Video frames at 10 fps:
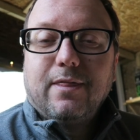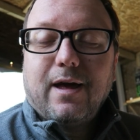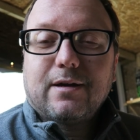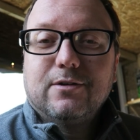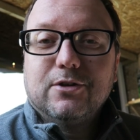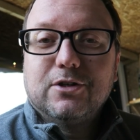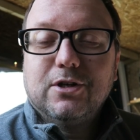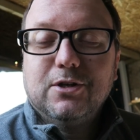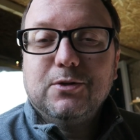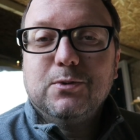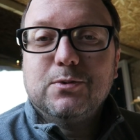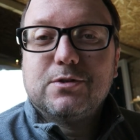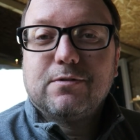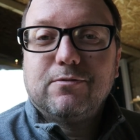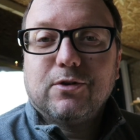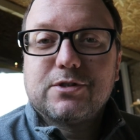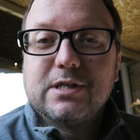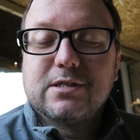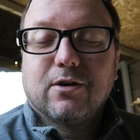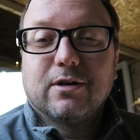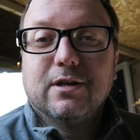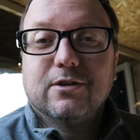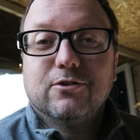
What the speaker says: that concludes Frosty Cycling